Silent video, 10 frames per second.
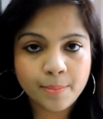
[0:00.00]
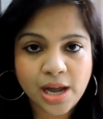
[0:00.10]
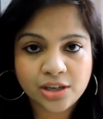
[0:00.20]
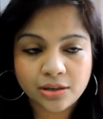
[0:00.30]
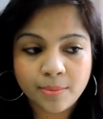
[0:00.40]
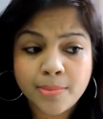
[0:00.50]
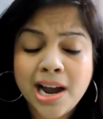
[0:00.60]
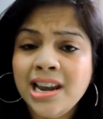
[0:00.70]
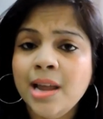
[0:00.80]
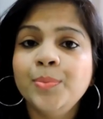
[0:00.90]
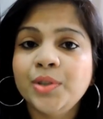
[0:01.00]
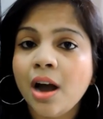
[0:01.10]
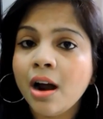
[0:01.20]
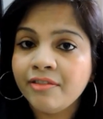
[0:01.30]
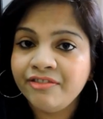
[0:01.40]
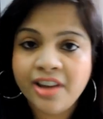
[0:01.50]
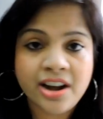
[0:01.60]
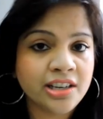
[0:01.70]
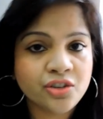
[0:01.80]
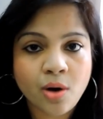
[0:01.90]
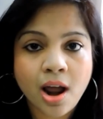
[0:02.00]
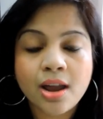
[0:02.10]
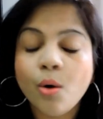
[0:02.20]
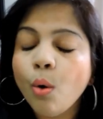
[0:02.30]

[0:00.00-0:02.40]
but my lips are very dry